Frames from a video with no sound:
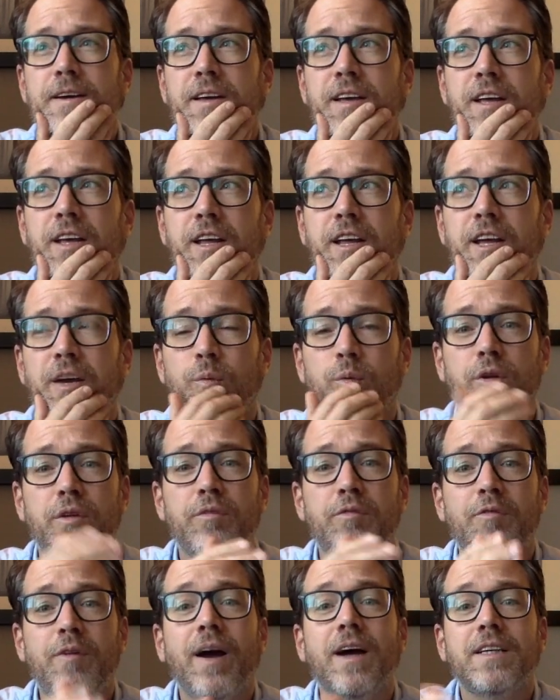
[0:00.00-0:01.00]
it, it will
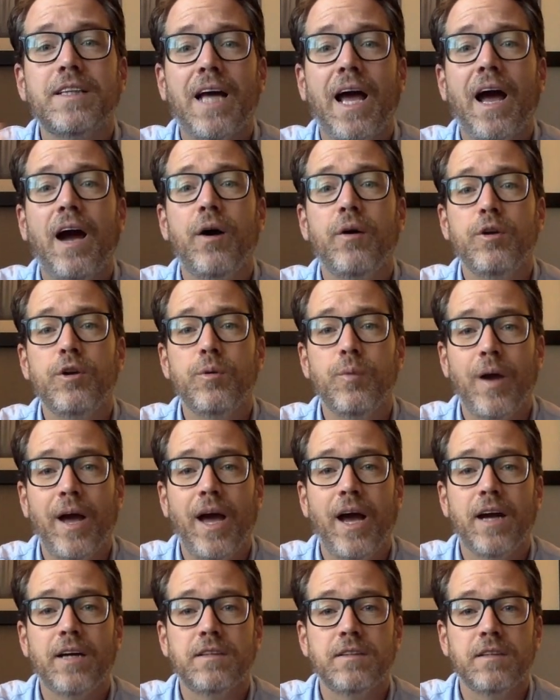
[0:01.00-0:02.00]
affect how you
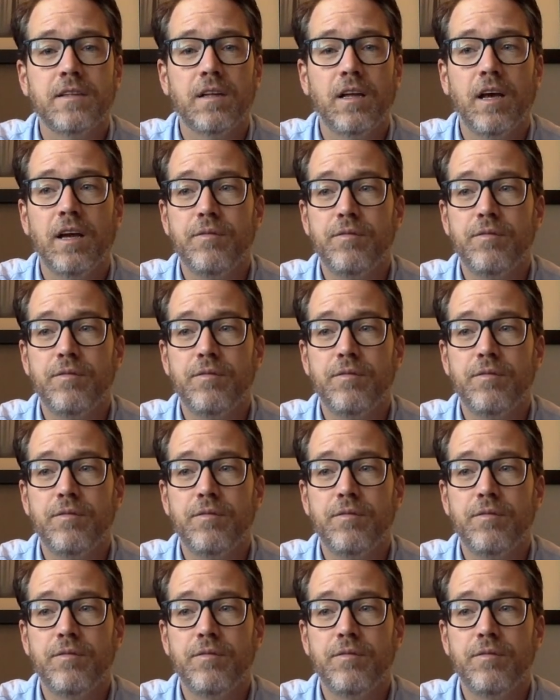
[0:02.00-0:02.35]
act in life.